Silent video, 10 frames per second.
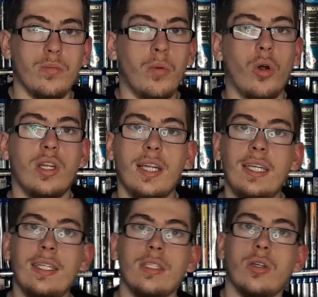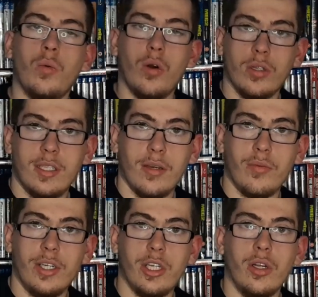more lean towards the
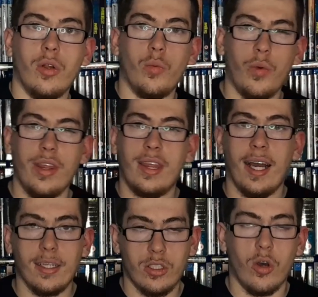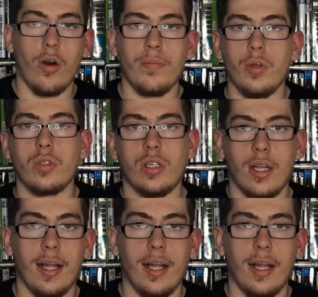original with that sort of musical